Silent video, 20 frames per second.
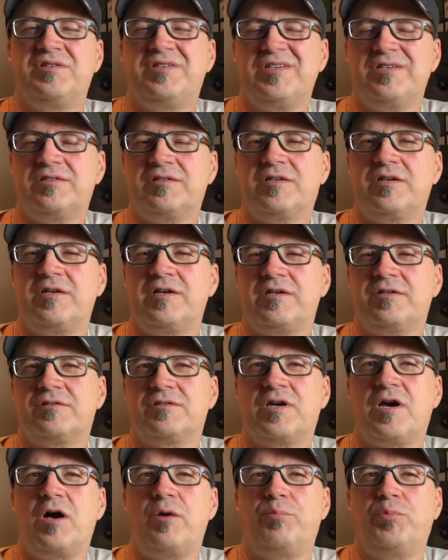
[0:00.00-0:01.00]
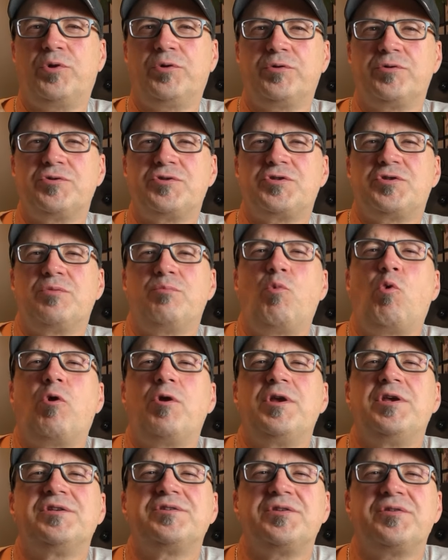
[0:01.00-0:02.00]
disconnect couplers to
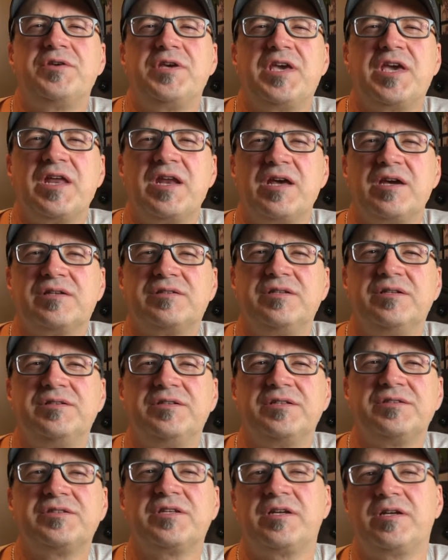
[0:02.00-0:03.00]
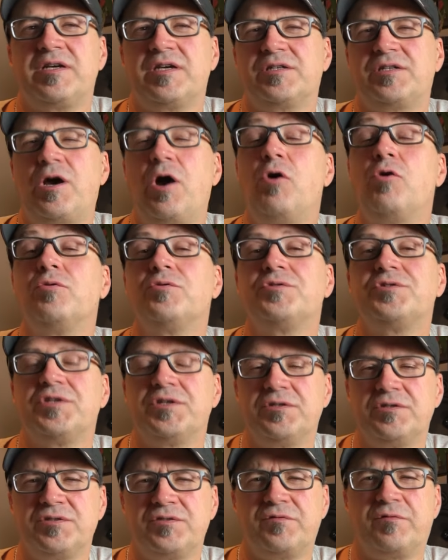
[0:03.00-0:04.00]
more easily connect and disconnect
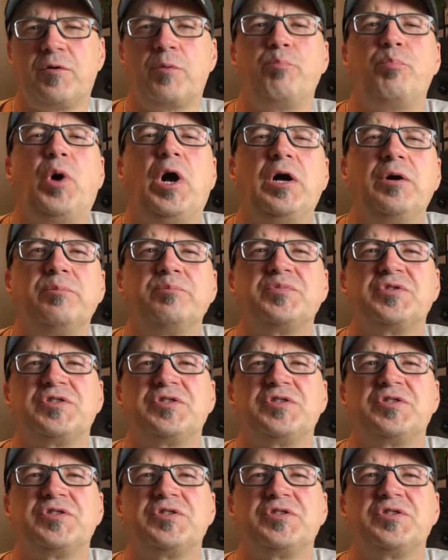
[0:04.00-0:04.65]
hoses from pumps,